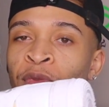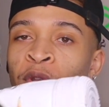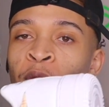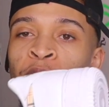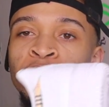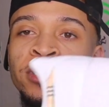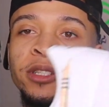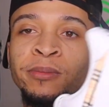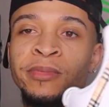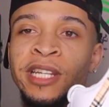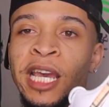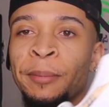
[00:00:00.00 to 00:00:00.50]
or
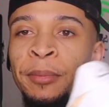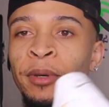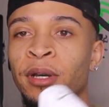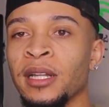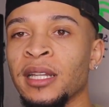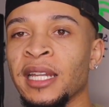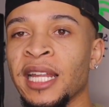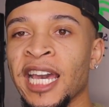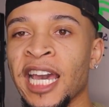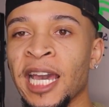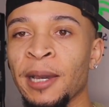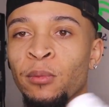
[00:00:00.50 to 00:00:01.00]
some type of
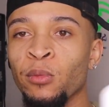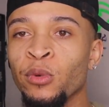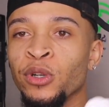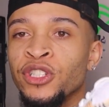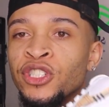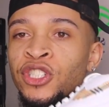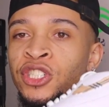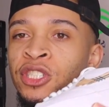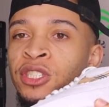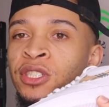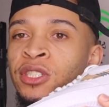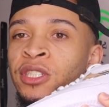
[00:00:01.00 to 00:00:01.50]
collab,
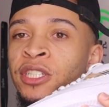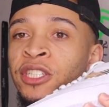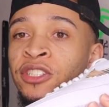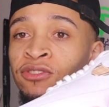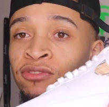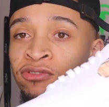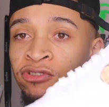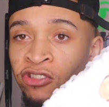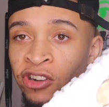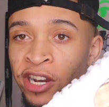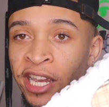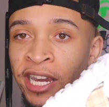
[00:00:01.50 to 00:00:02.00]
which is
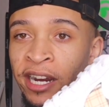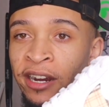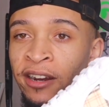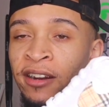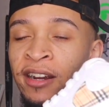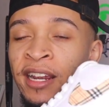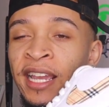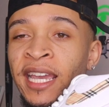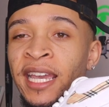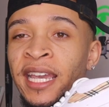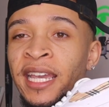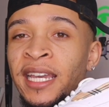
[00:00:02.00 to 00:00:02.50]
rare,
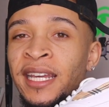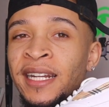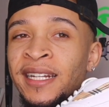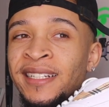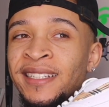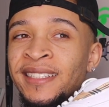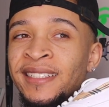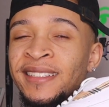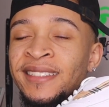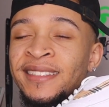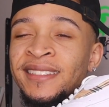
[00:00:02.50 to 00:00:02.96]
and